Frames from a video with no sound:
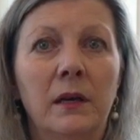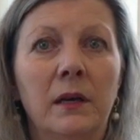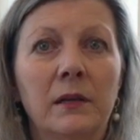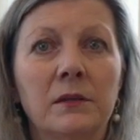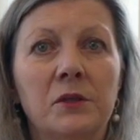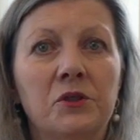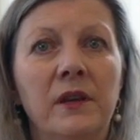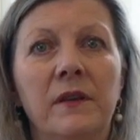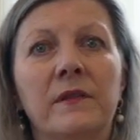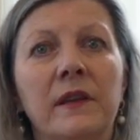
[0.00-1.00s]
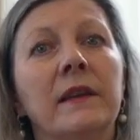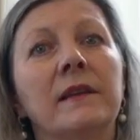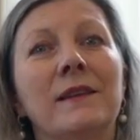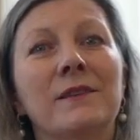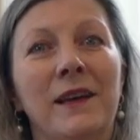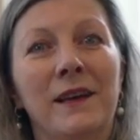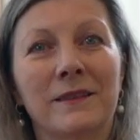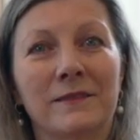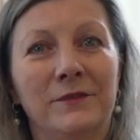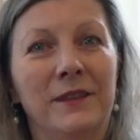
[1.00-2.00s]
And she is standing
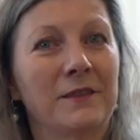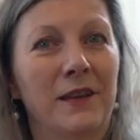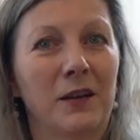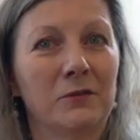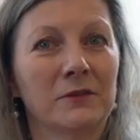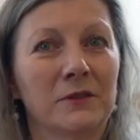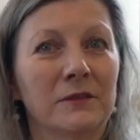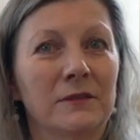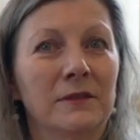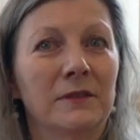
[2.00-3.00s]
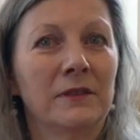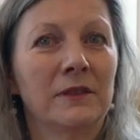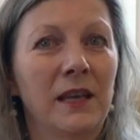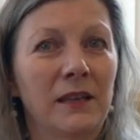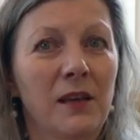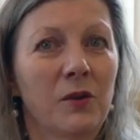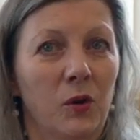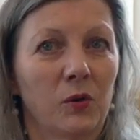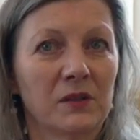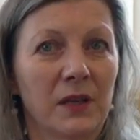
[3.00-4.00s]
there without taking
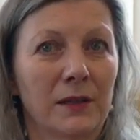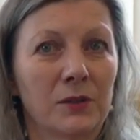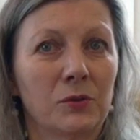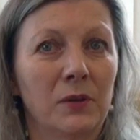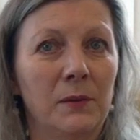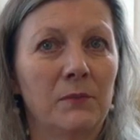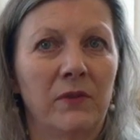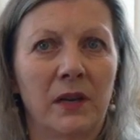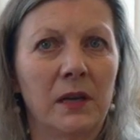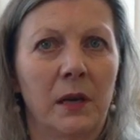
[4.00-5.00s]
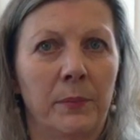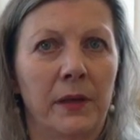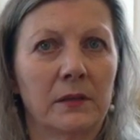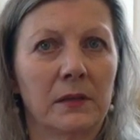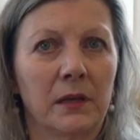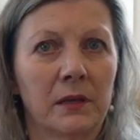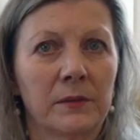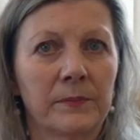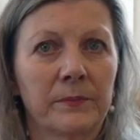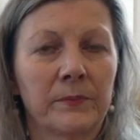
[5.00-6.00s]
contact to him, very
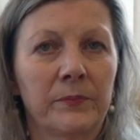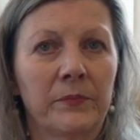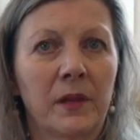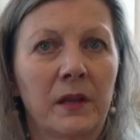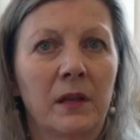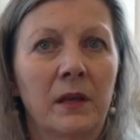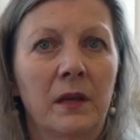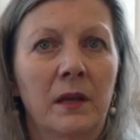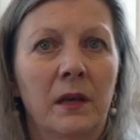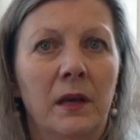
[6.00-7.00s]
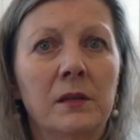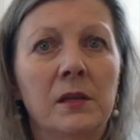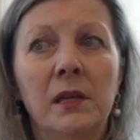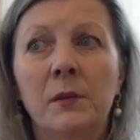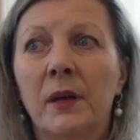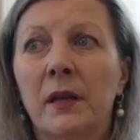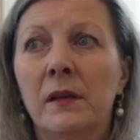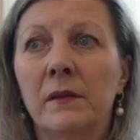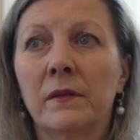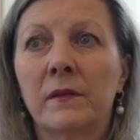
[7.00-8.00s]
apathic. And he
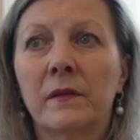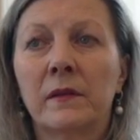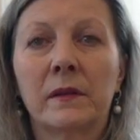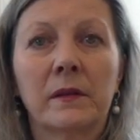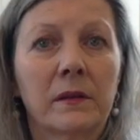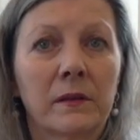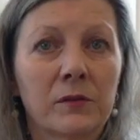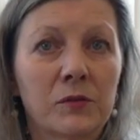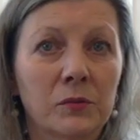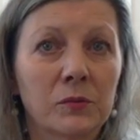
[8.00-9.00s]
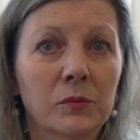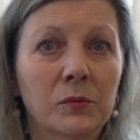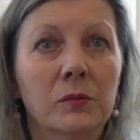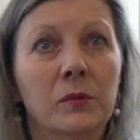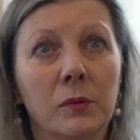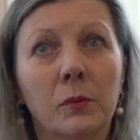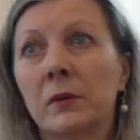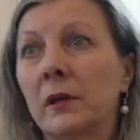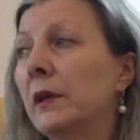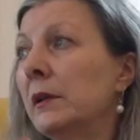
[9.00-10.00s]
begins to
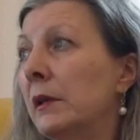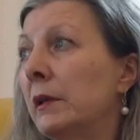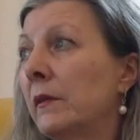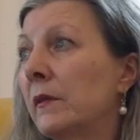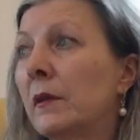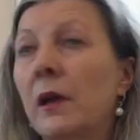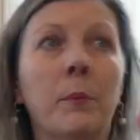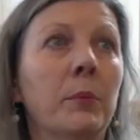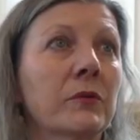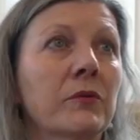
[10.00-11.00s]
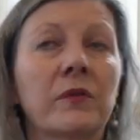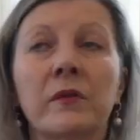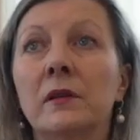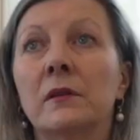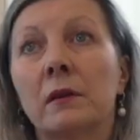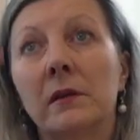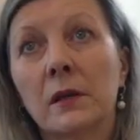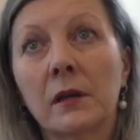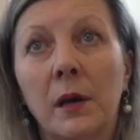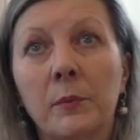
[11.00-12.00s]
look in his cupboards, in the, in
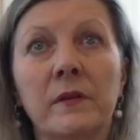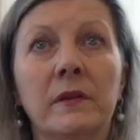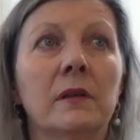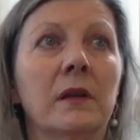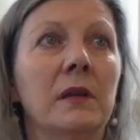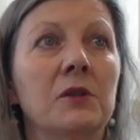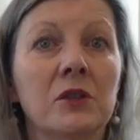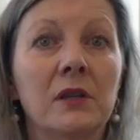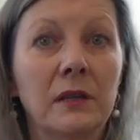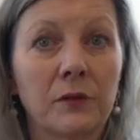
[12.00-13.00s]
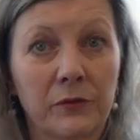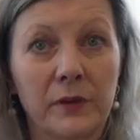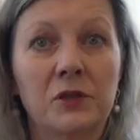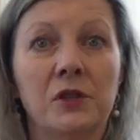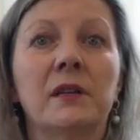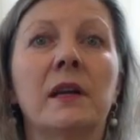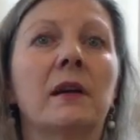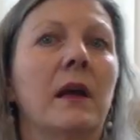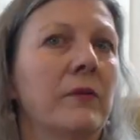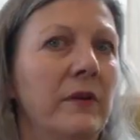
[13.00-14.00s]
the cupboards in the kitchen, in the fridge
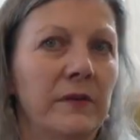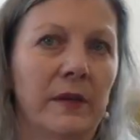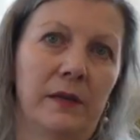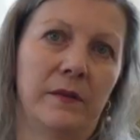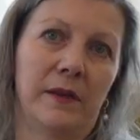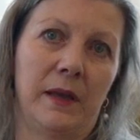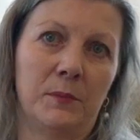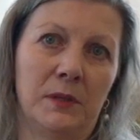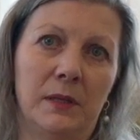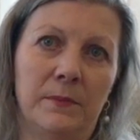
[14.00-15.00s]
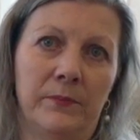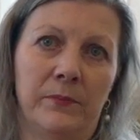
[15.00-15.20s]
there, everything is empty.